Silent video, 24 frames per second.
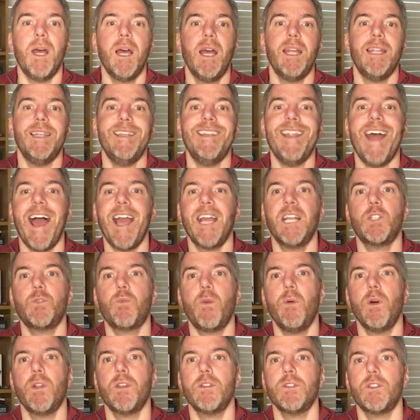Next, we
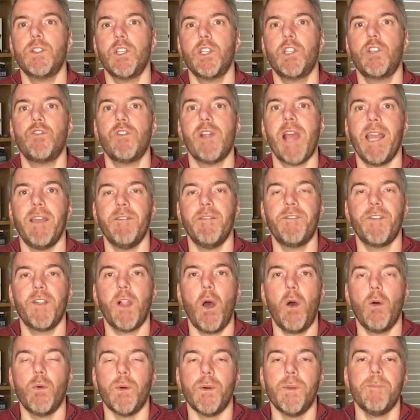want to create
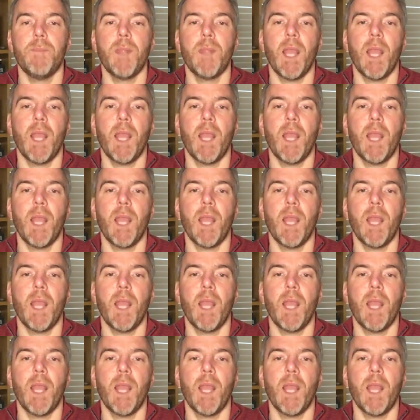flow.